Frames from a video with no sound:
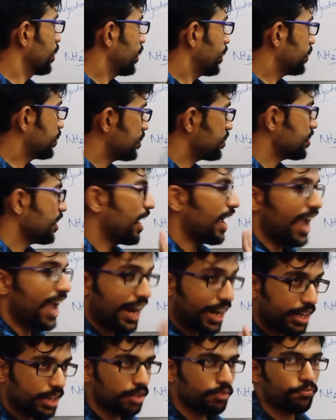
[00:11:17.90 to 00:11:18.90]
This is the
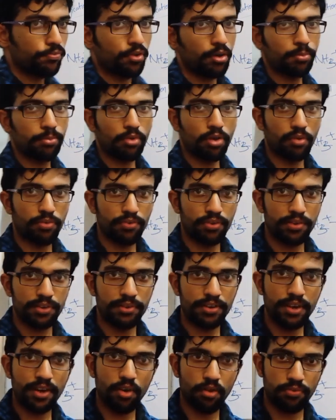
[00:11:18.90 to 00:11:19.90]
active form of
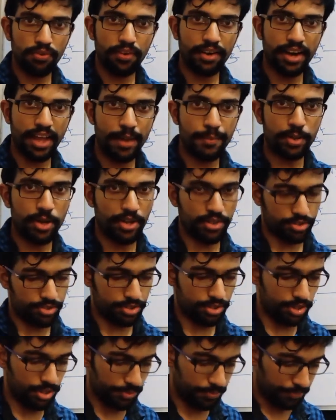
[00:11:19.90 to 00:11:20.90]
an amino
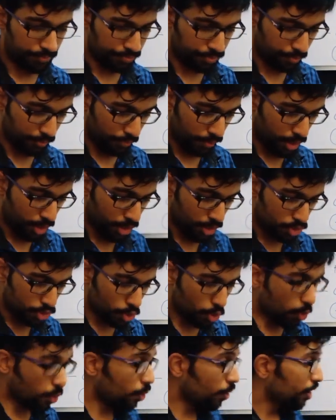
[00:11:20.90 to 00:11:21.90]
acid.
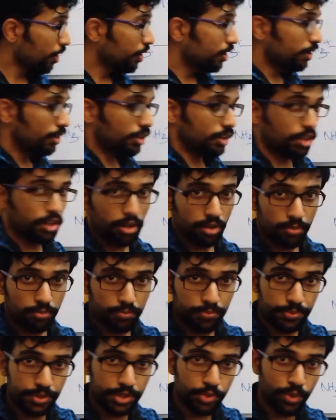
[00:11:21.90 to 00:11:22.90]
So
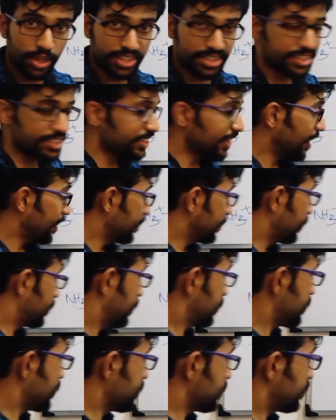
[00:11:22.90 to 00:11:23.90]
you can see that
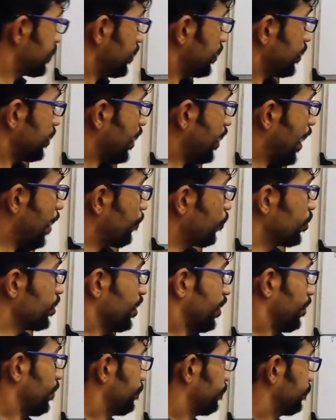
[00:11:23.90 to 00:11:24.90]
this is the ammonia.